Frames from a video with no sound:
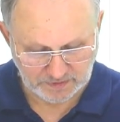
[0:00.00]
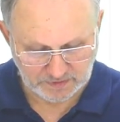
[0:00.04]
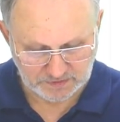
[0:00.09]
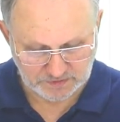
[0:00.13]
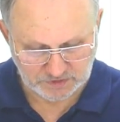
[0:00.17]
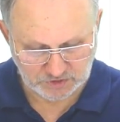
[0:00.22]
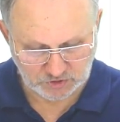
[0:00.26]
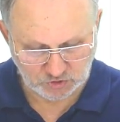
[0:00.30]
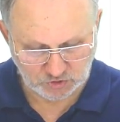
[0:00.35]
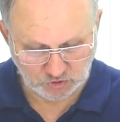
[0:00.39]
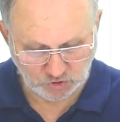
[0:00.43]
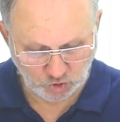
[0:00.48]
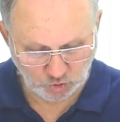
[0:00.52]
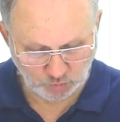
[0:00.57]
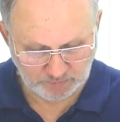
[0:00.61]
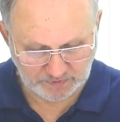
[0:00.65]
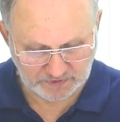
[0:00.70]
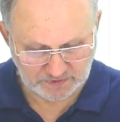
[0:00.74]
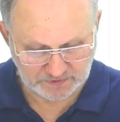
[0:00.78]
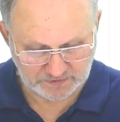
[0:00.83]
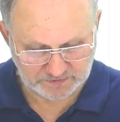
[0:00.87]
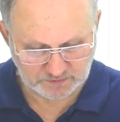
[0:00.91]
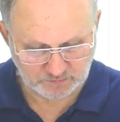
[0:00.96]
So
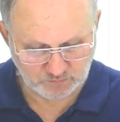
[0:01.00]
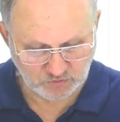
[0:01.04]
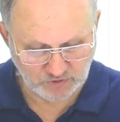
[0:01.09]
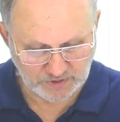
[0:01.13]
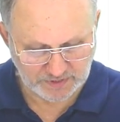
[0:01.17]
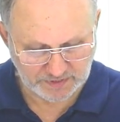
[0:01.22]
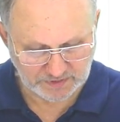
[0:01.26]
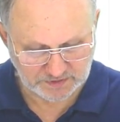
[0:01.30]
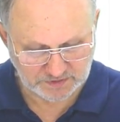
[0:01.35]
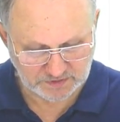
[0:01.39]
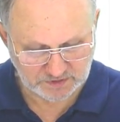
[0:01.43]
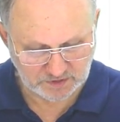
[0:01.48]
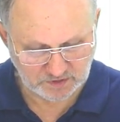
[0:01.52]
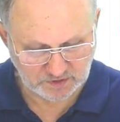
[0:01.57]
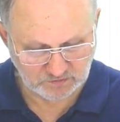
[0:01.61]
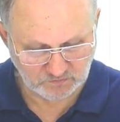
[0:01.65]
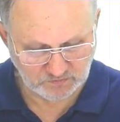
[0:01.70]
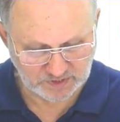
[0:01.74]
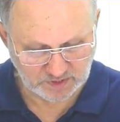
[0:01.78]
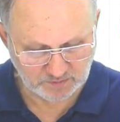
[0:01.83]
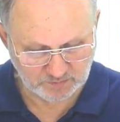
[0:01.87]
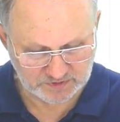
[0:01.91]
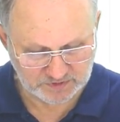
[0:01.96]
opening the brackets,
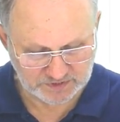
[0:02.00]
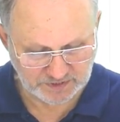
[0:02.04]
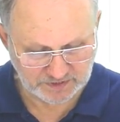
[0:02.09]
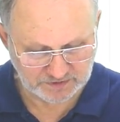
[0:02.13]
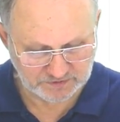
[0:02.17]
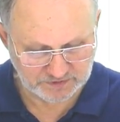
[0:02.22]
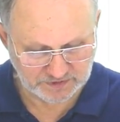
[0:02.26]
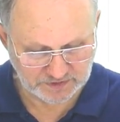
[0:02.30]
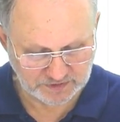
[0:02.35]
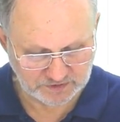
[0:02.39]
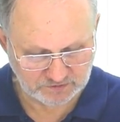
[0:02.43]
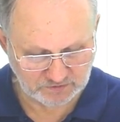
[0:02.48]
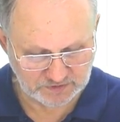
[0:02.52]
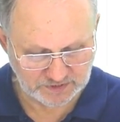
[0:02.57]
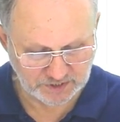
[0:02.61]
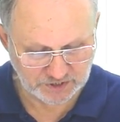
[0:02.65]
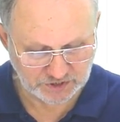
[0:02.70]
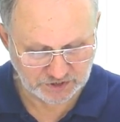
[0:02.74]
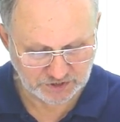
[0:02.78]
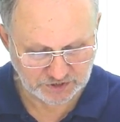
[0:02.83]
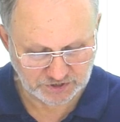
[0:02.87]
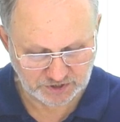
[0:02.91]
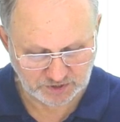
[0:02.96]
we obtain this
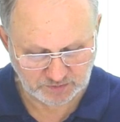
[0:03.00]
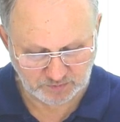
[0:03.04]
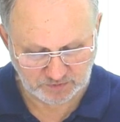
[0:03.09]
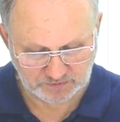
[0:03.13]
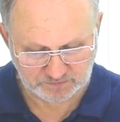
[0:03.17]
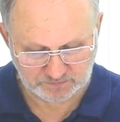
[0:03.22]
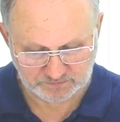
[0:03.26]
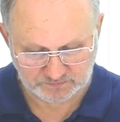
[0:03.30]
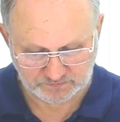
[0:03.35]
relationship.